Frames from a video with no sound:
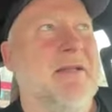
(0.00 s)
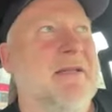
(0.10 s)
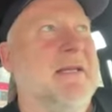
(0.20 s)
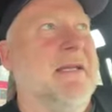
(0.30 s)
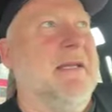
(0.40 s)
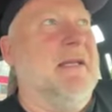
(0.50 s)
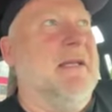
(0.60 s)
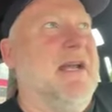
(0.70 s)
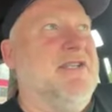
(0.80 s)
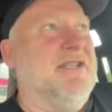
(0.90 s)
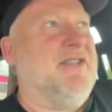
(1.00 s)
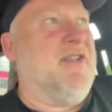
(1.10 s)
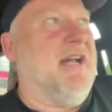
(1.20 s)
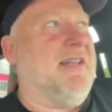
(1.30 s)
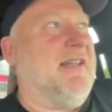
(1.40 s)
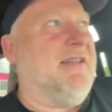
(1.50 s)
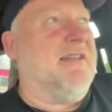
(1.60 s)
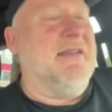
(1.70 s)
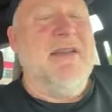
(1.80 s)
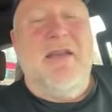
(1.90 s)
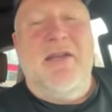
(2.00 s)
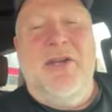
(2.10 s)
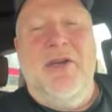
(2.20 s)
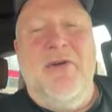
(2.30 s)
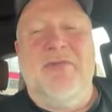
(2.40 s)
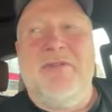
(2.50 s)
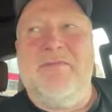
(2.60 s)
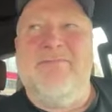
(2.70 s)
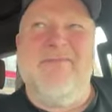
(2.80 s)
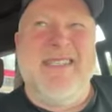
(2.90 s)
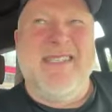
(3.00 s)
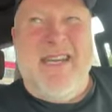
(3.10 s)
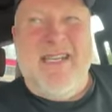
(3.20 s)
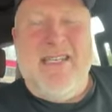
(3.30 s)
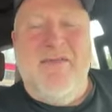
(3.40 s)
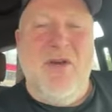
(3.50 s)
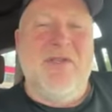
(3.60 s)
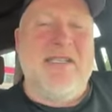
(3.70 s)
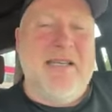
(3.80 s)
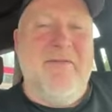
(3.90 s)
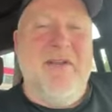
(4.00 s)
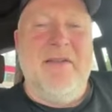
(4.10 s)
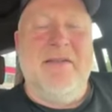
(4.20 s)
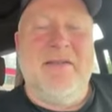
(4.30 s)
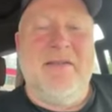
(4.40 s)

And I just thought that, you know, six of those seven